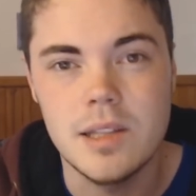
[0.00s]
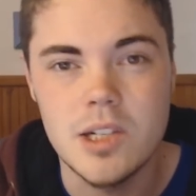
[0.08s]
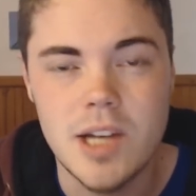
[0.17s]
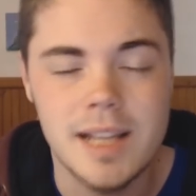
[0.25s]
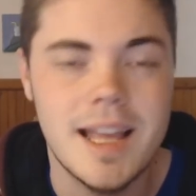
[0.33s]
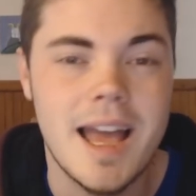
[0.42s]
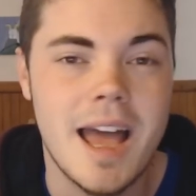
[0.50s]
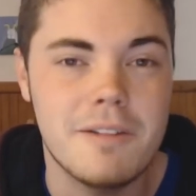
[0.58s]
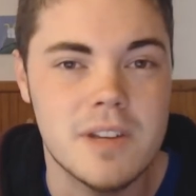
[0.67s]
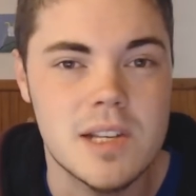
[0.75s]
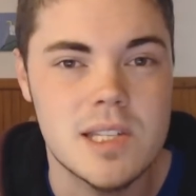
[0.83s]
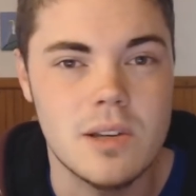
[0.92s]
the Jailer
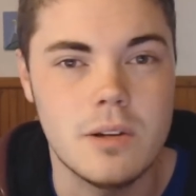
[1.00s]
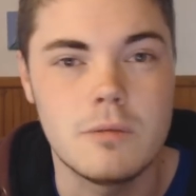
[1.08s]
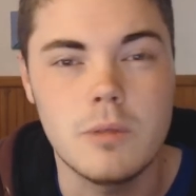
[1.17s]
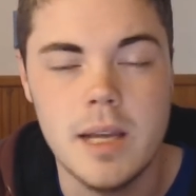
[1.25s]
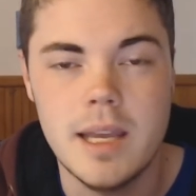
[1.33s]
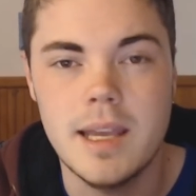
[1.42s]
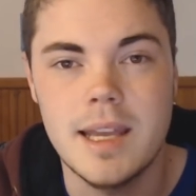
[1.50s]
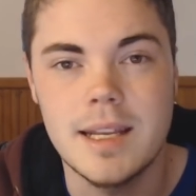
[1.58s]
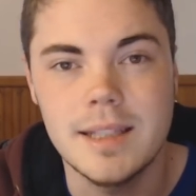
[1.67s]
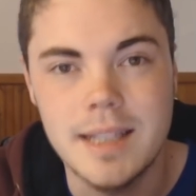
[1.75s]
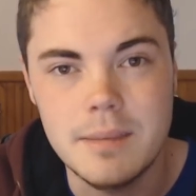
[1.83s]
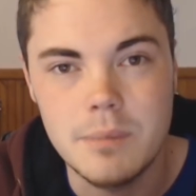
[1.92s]
affix on rare and
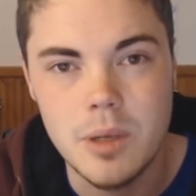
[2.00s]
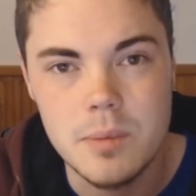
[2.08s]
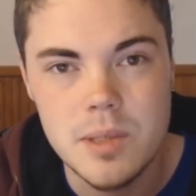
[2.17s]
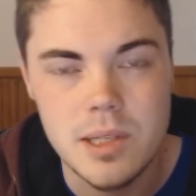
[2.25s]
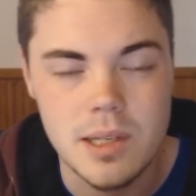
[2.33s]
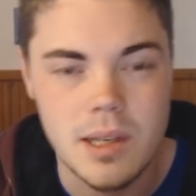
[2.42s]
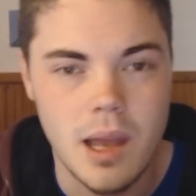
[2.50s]
elite mobs,